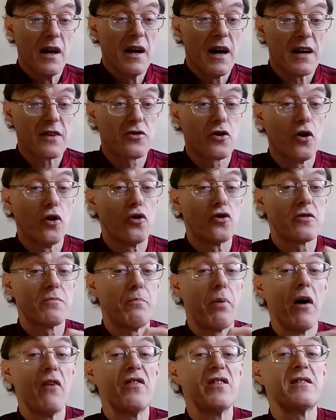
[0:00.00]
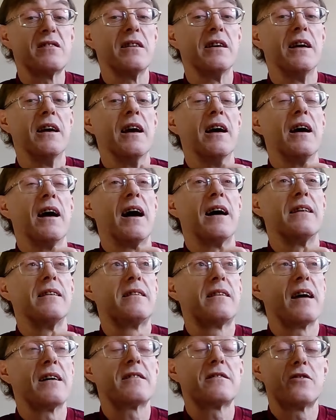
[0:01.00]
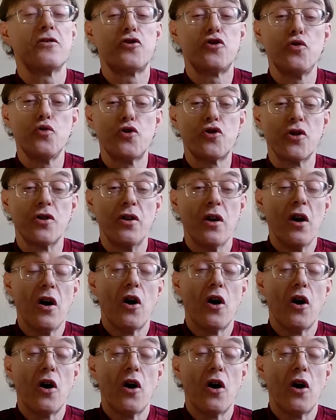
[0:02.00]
has caused poverty and destitution